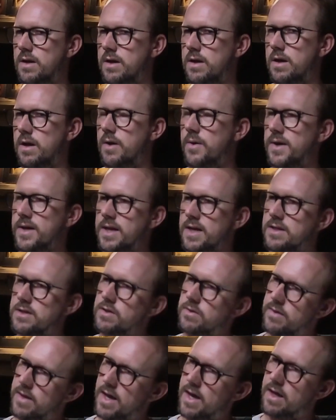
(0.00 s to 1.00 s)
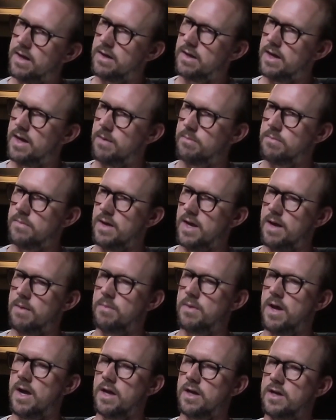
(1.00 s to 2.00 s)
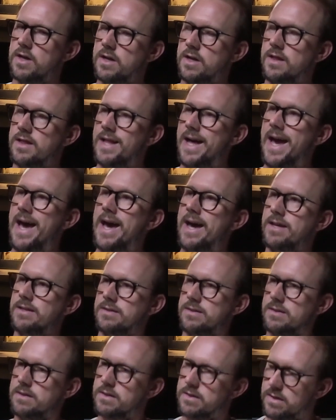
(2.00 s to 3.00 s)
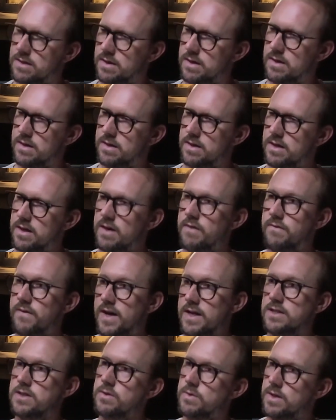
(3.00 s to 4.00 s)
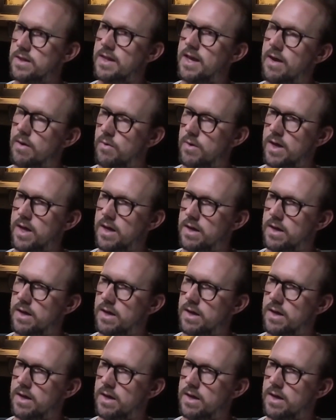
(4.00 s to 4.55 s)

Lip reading: oh, I can't do that. I'm not going to last if I do it that way.